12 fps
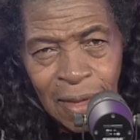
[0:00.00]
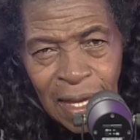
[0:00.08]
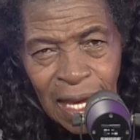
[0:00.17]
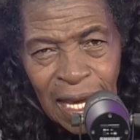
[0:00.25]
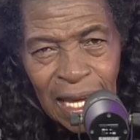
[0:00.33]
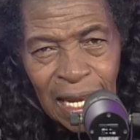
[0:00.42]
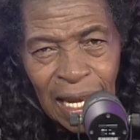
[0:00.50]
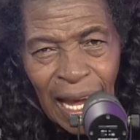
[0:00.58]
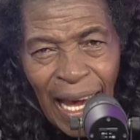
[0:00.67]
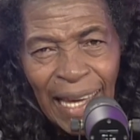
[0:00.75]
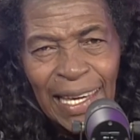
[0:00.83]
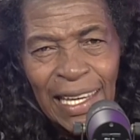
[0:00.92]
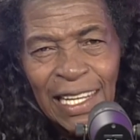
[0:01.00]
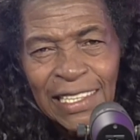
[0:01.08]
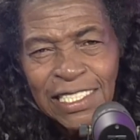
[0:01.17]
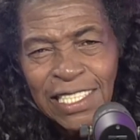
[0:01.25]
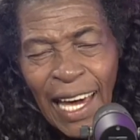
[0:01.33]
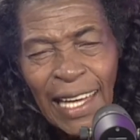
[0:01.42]
And I get
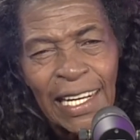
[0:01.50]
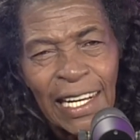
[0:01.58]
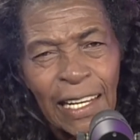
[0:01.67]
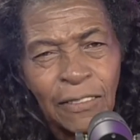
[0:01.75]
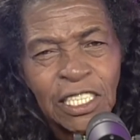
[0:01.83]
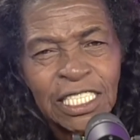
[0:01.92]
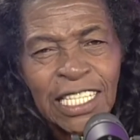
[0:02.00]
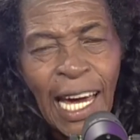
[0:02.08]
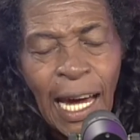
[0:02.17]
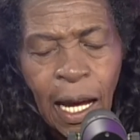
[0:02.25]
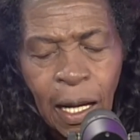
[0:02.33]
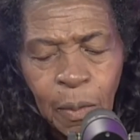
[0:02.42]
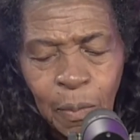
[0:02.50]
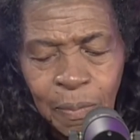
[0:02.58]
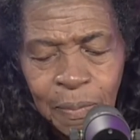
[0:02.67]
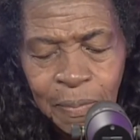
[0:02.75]
excited every time